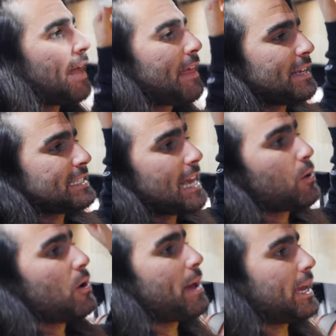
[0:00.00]
And then the
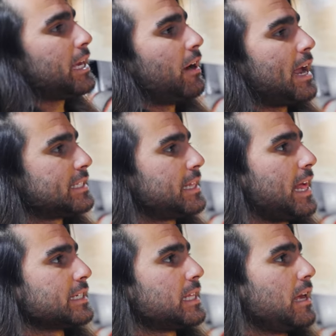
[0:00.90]
second one back here has
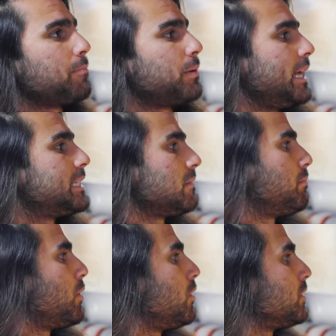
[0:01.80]
things like plates
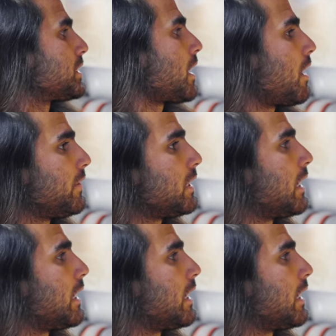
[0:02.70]
and bowls, coffee coffee